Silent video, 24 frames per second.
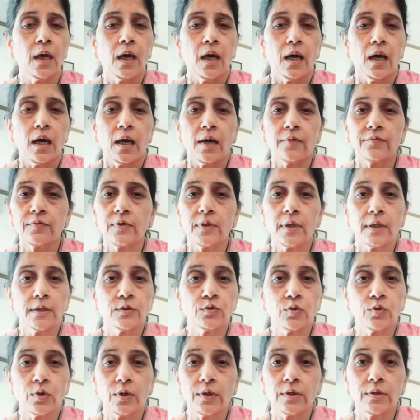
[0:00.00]
after I
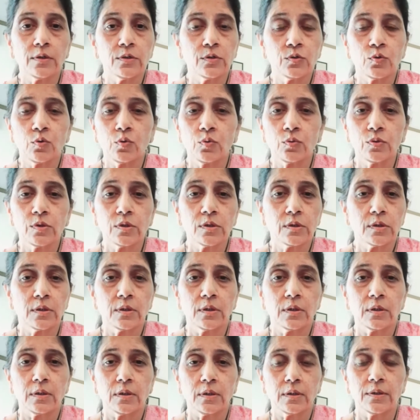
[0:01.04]
joined this course
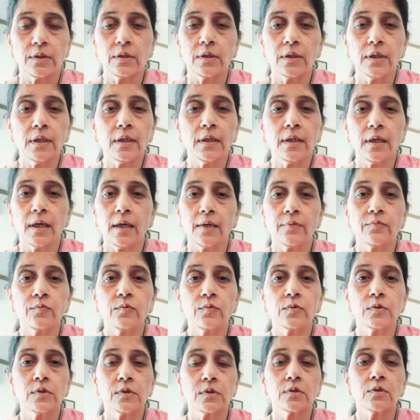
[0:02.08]
really I
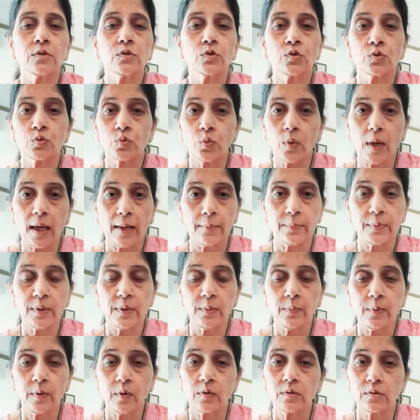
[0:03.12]
was so happy
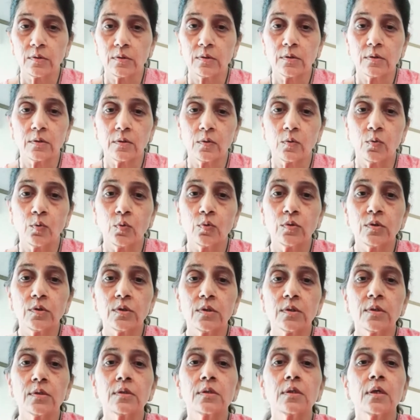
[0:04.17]
because the course
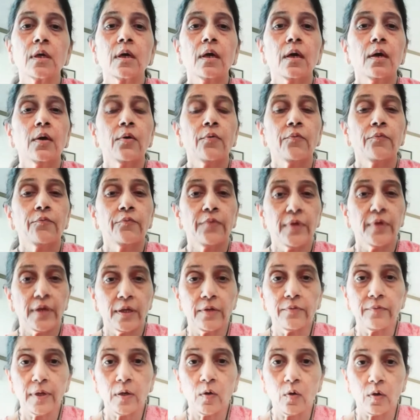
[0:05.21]
is
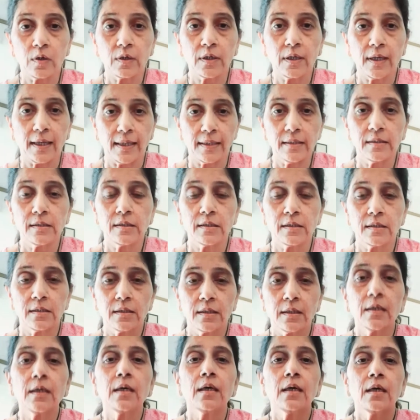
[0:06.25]
very well organized.
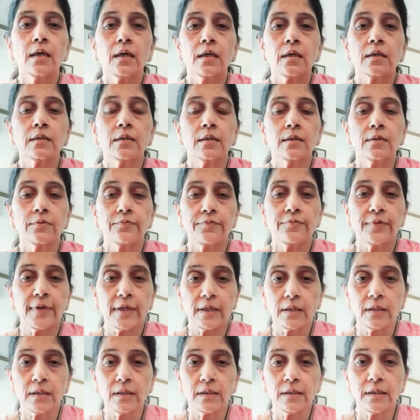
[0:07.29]
The
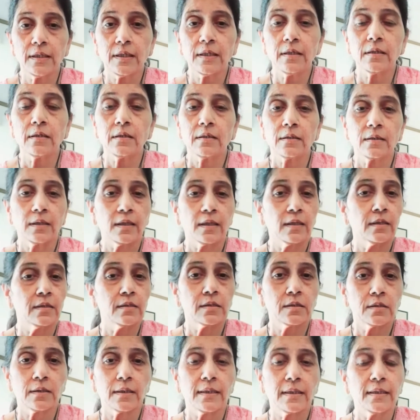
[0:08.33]
faculty, there
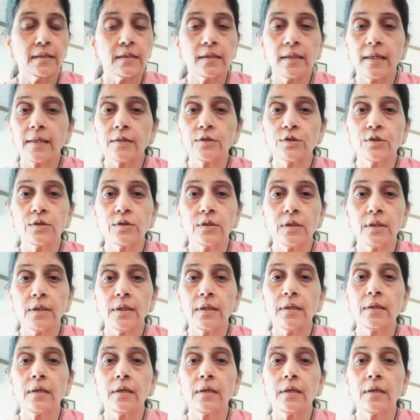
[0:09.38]
is internationally